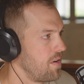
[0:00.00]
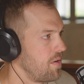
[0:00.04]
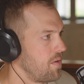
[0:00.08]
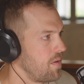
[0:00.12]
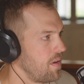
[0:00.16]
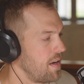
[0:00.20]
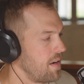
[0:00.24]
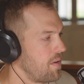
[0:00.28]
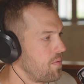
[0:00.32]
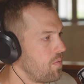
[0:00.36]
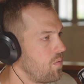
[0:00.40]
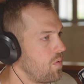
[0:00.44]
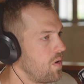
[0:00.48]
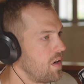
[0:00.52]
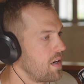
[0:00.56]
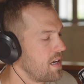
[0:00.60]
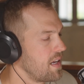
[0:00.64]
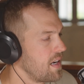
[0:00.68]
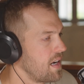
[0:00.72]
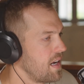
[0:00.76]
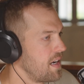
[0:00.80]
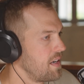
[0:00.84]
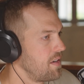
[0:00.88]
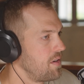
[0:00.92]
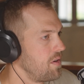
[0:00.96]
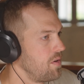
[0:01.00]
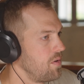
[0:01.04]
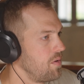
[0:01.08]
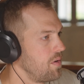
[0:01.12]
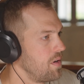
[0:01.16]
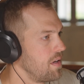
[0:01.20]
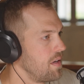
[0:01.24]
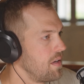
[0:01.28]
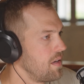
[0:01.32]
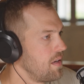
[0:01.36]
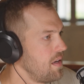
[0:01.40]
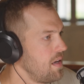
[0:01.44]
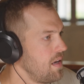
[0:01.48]
like what can I do
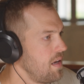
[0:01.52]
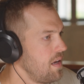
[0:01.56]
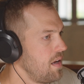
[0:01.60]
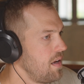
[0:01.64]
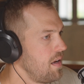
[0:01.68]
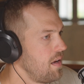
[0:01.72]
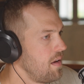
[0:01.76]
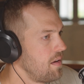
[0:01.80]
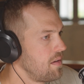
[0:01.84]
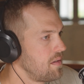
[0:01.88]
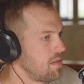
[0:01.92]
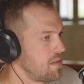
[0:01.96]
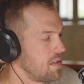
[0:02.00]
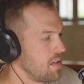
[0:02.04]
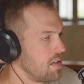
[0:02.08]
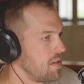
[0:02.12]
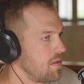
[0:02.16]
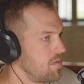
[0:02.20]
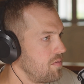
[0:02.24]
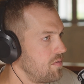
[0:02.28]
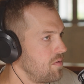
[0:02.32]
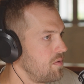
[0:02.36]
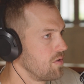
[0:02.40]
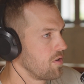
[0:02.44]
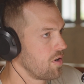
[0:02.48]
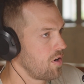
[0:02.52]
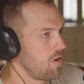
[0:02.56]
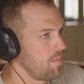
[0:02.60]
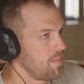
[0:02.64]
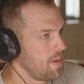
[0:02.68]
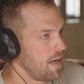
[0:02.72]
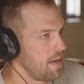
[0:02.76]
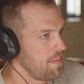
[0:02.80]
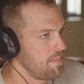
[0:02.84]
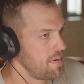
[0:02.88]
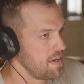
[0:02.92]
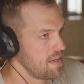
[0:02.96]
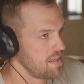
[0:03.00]
to grow
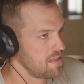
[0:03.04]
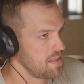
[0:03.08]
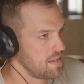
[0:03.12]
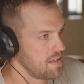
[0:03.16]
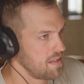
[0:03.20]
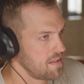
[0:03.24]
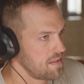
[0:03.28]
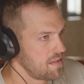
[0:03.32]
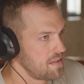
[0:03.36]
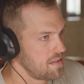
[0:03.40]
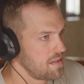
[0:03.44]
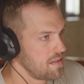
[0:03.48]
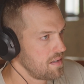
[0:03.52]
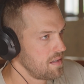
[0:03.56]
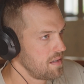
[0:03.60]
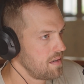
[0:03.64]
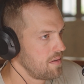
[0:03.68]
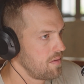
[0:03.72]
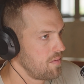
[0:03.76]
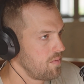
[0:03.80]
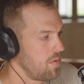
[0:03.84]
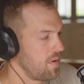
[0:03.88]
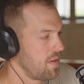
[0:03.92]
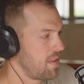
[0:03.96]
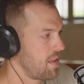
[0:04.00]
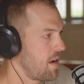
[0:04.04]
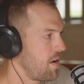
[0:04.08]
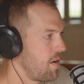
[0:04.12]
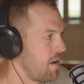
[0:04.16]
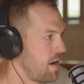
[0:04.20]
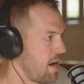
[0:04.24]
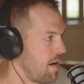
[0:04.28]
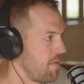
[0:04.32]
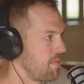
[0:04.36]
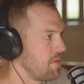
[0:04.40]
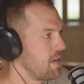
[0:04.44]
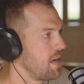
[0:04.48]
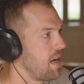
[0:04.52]
my business without
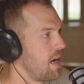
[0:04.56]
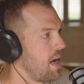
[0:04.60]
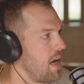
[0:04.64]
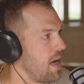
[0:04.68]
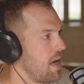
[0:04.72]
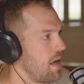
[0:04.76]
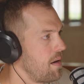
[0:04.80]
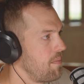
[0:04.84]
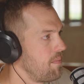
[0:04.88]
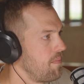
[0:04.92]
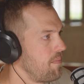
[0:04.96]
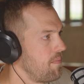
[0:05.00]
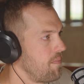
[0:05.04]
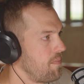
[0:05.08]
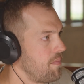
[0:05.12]
having to add